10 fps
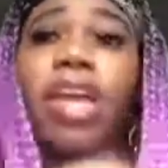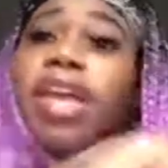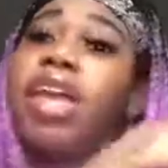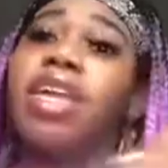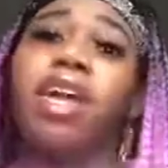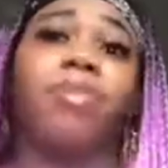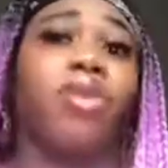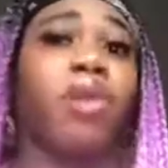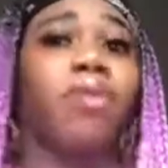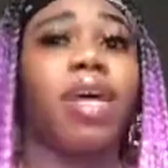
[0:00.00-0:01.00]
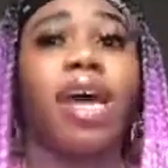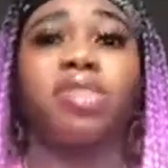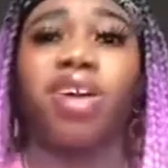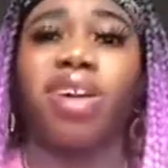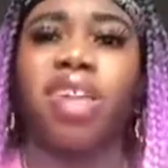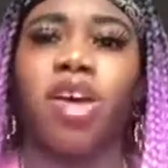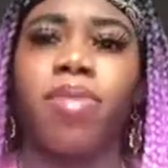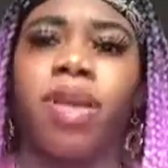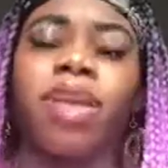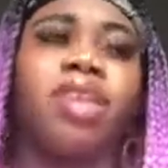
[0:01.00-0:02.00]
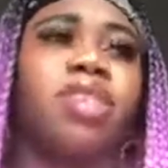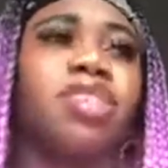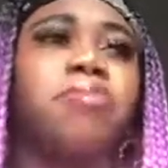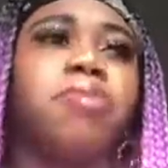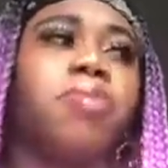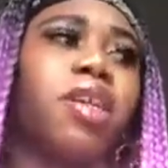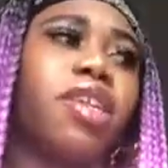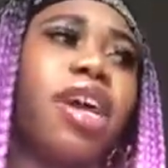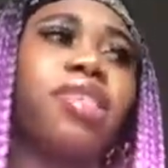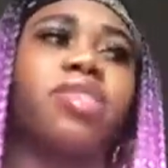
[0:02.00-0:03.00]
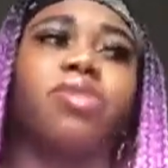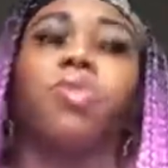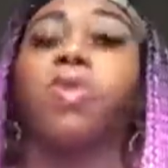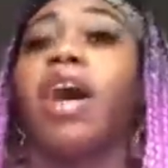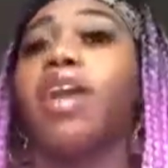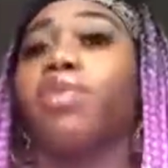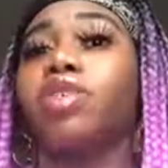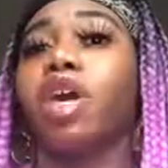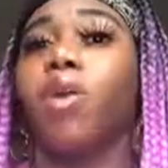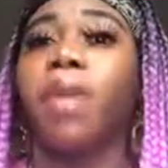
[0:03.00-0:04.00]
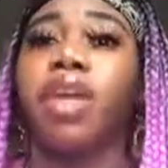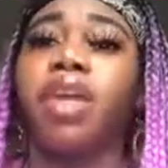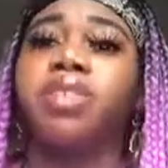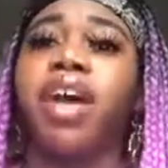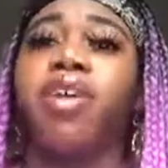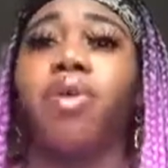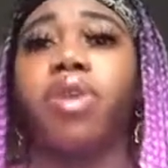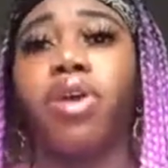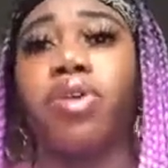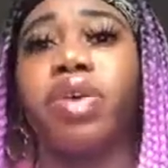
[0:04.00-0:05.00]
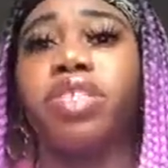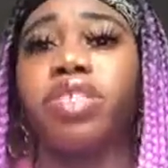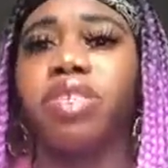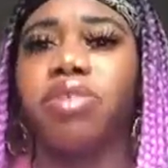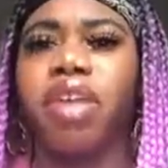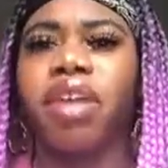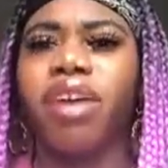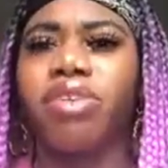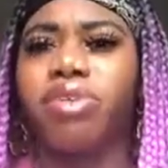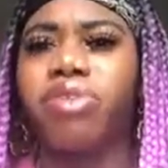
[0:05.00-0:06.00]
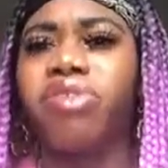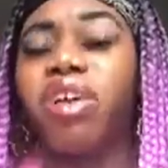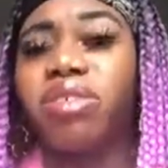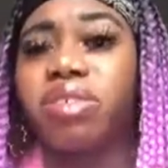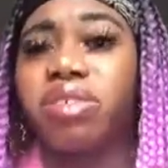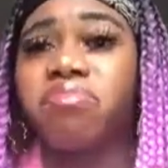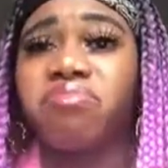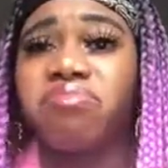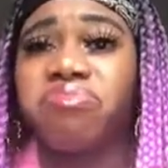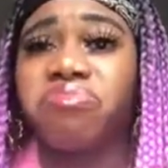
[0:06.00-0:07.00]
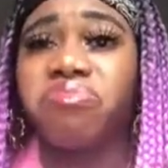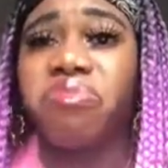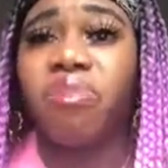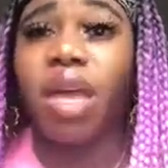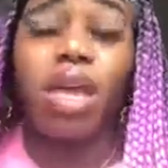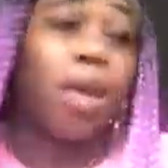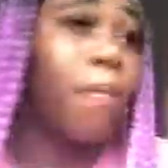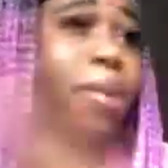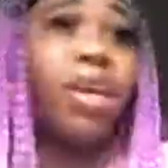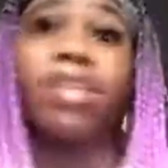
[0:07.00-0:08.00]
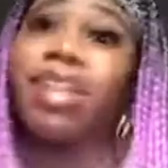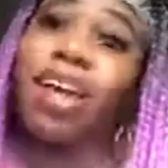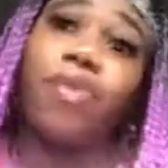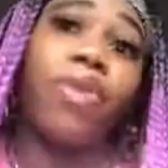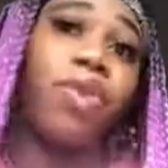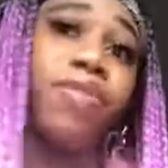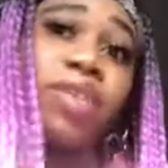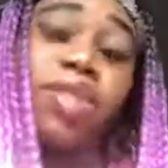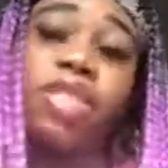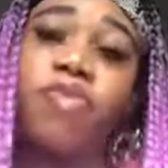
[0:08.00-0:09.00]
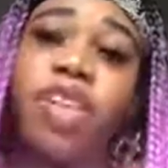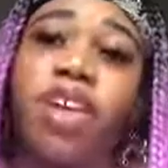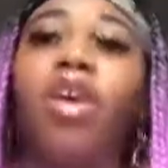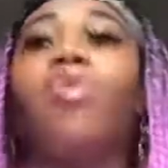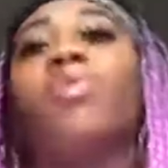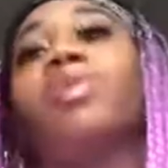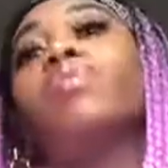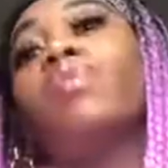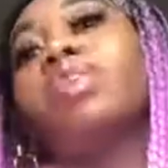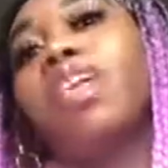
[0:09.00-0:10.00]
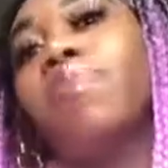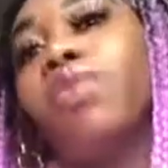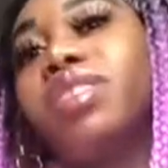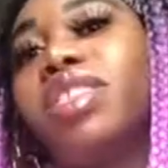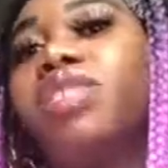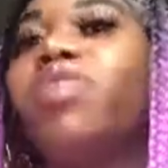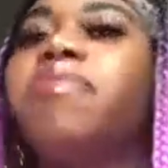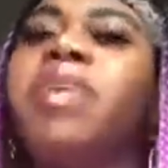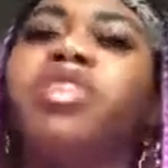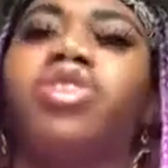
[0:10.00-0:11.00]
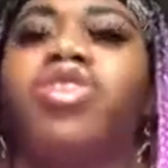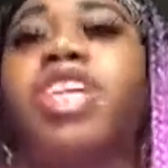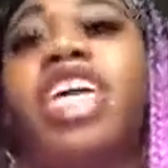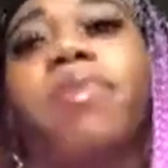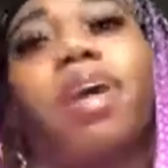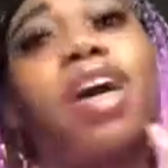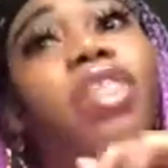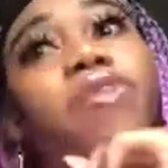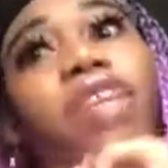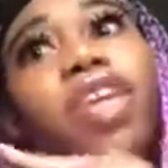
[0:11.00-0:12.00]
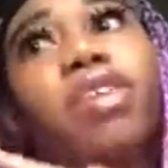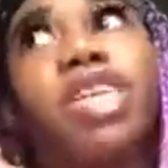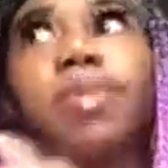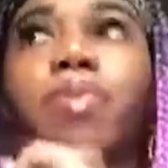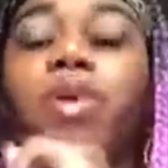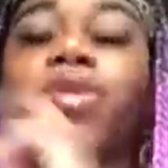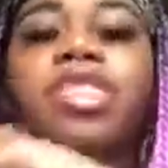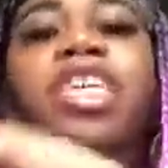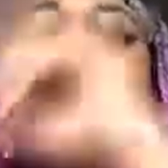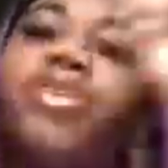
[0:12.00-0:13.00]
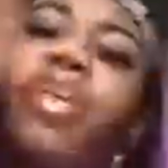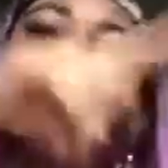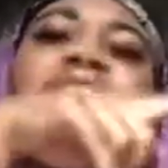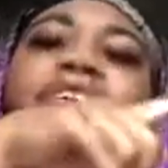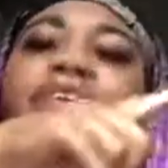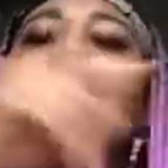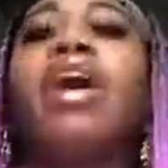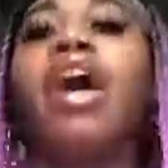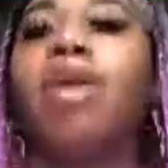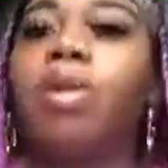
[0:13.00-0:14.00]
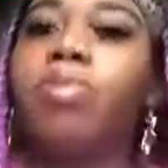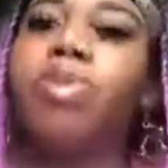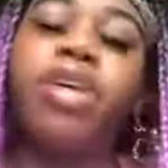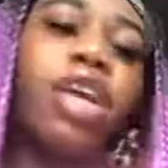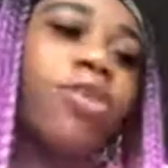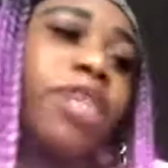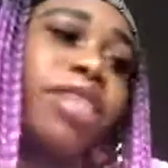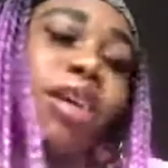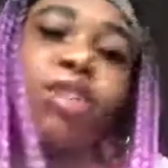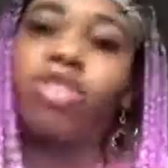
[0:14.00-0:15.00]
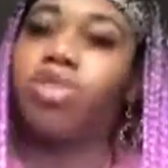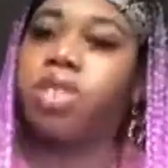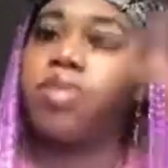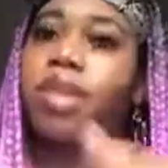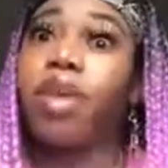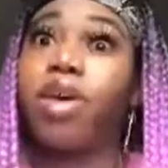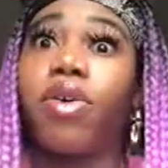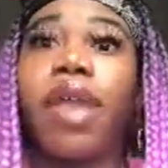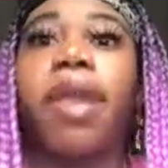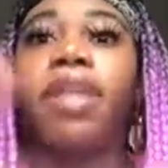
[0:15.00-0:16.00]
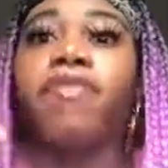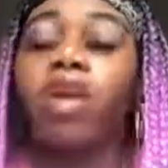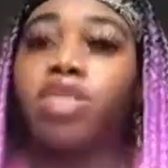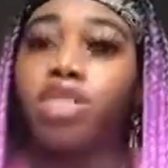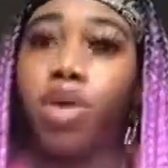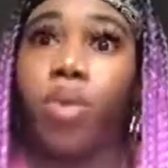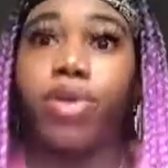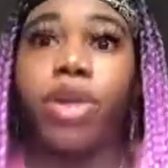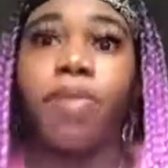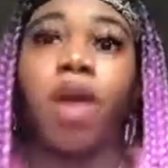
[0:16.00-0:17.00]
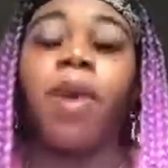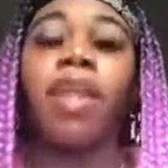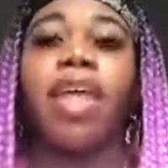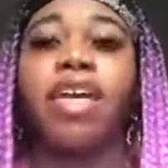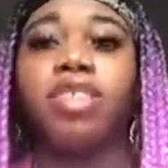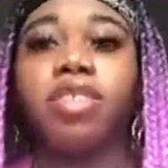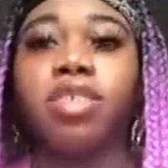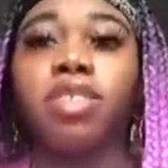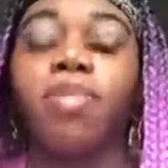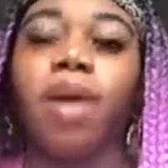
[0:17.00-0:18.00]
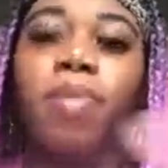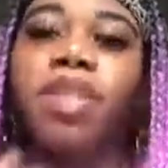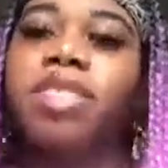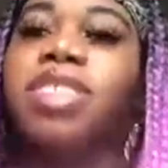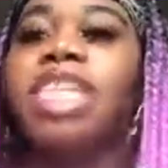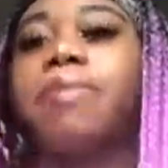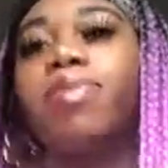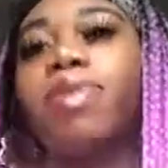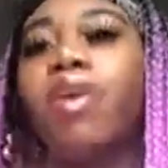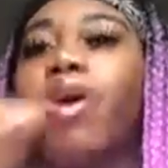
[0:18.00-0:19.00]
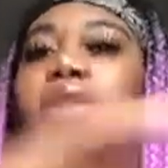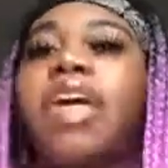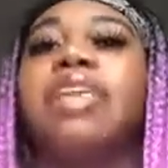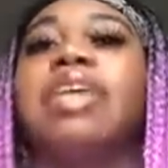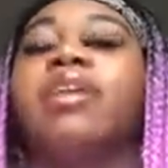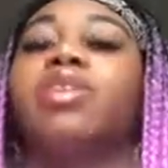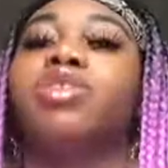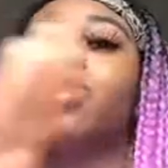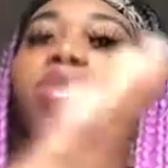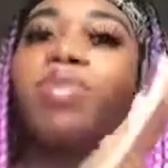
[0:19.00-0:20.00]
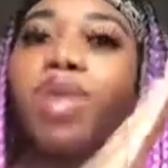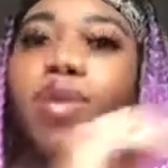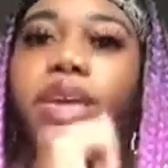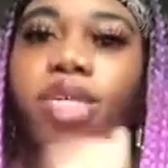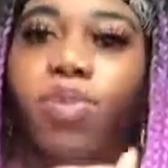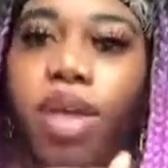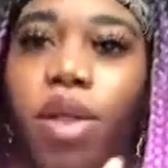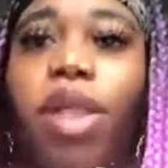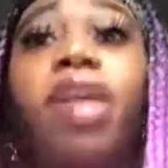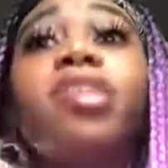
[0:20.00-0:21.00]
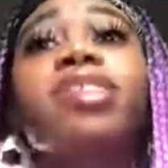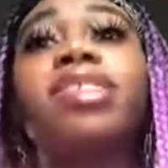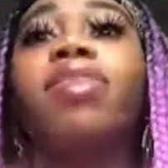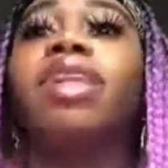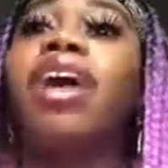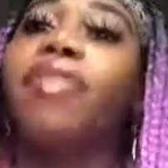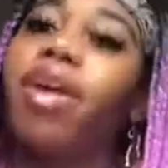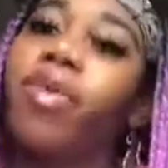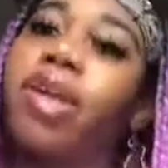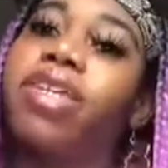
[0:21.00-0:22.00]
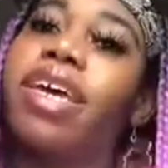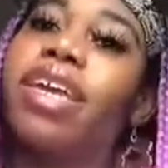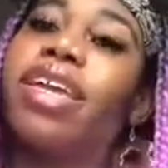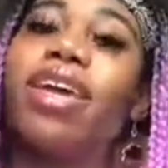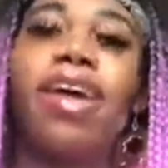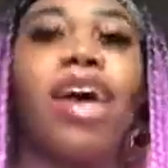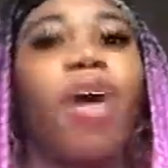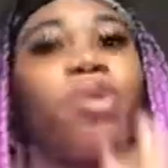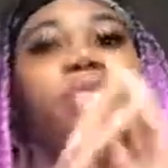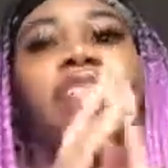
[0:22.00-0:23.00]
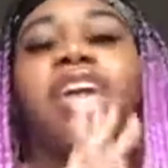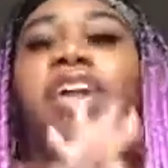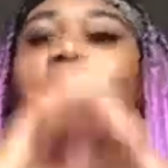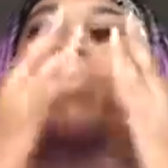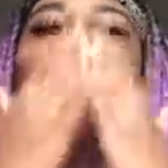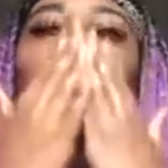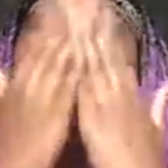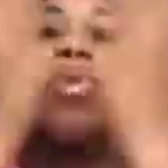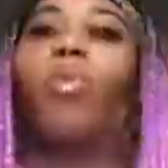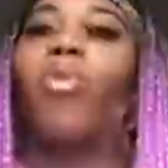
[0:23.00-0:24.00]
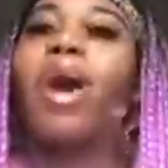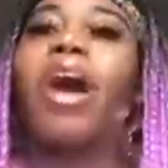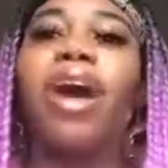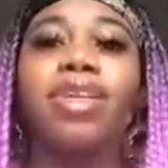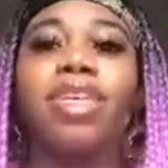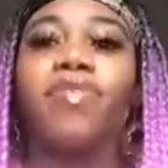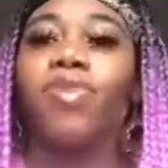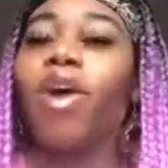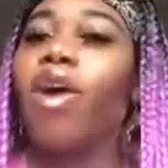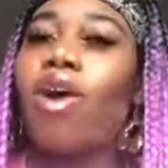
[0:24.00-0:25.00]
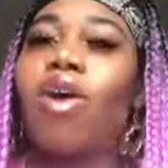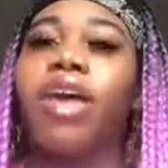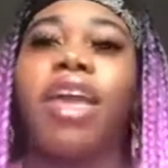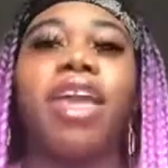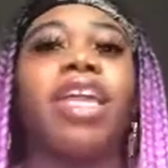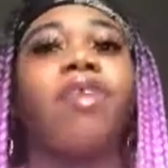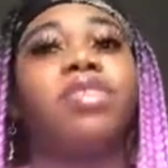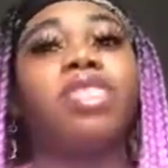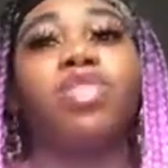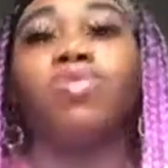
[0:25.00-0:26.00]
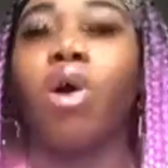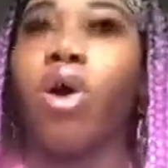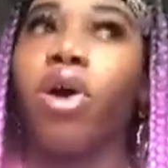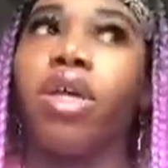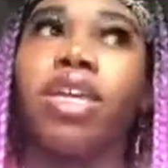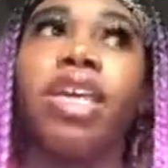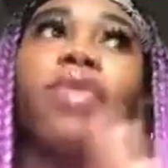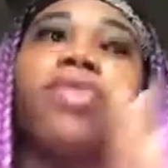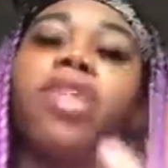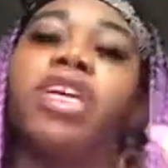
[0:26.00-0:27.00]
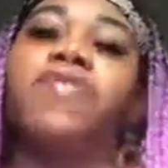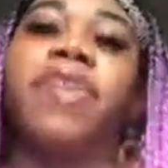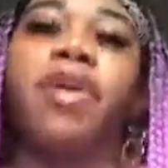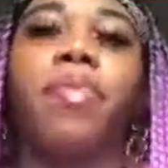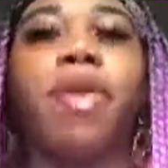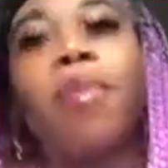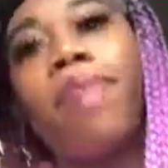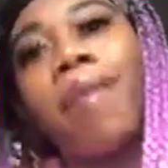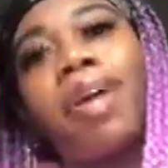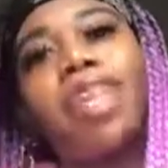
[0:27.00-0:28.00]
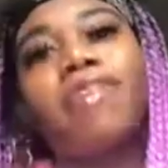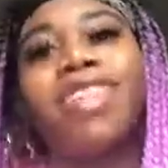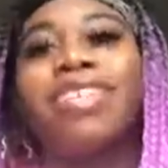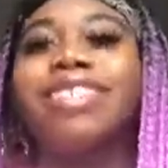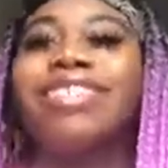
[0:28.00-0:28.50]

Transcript: And I talk a lot. Some people probably asking, why do I talk with my hands? I don't know. It's just a thing I do, honestly. But now that we're done with this video, once I post this one, make sure you look at my other videos that I'm going to post here and here. I'm going to put everything down in the description below. And if y'all still wondering about my lashes and my business, I'm going to put all that down in the description below as well. So now that we are done, I want to say, I love you all, and I'll see you all again for the next video. Bye, my lovelies.